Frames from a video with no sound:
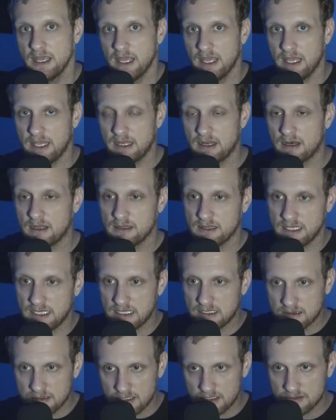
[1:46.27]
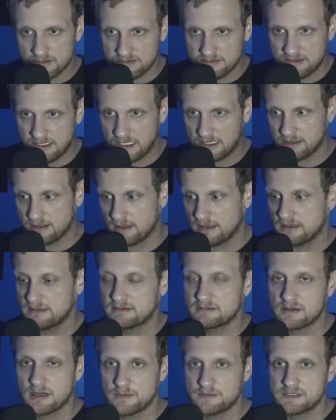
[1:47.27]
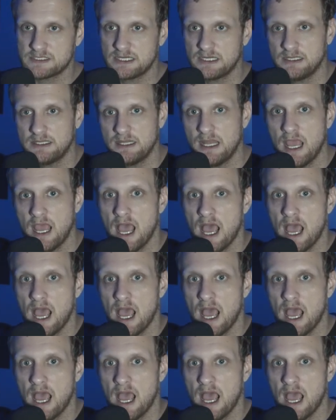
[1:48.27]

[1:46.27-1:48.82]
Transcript: and I'll link those down in the description.